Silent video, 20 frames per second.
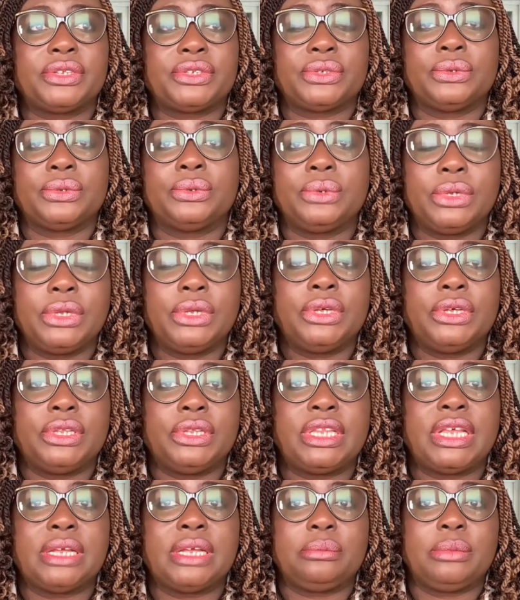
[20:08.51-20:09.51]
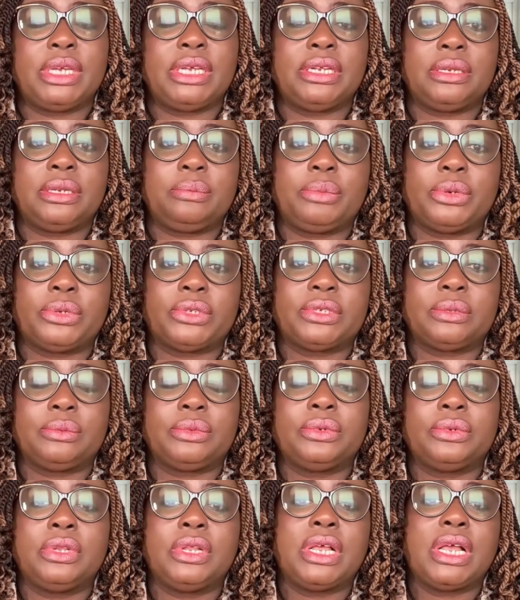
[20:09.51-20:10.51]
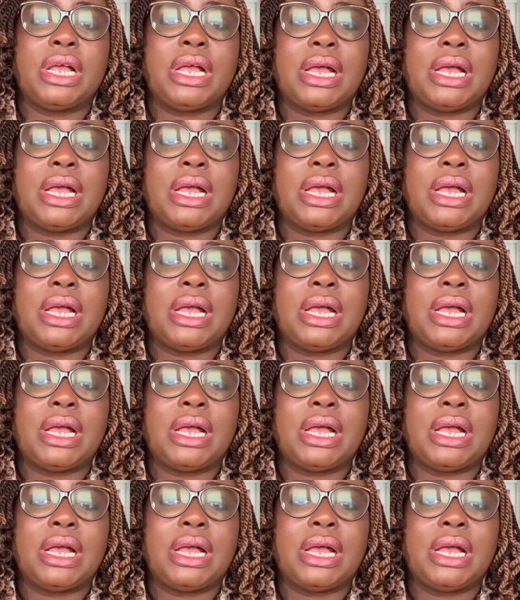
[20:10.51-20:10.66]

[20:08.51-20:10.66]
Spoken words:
so that made it possible.